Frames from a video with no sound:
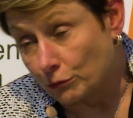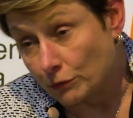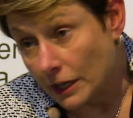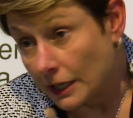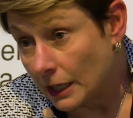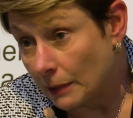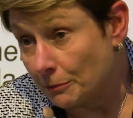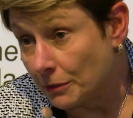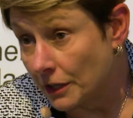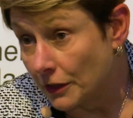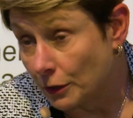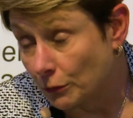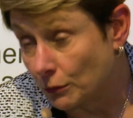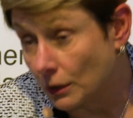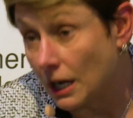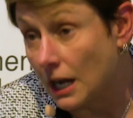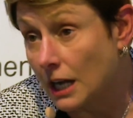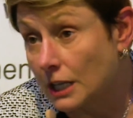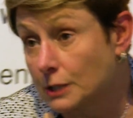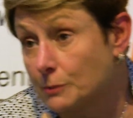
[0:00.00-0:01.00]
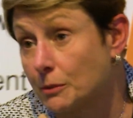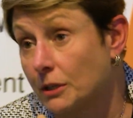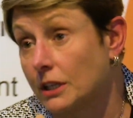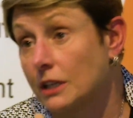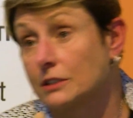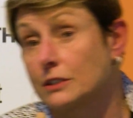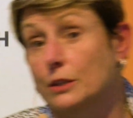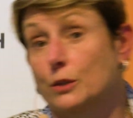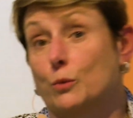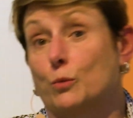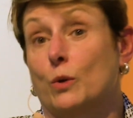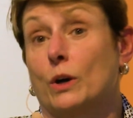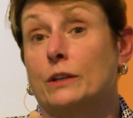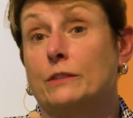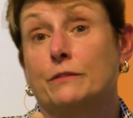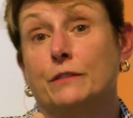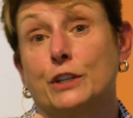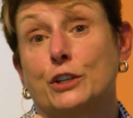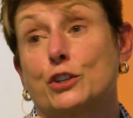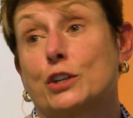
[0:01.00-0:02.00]
run up on the rocks because of the
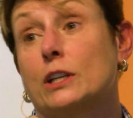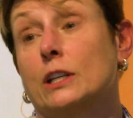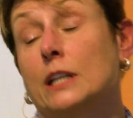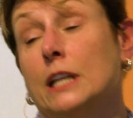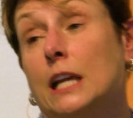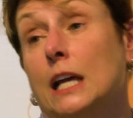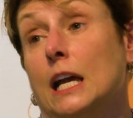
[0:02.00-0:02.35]
one vision?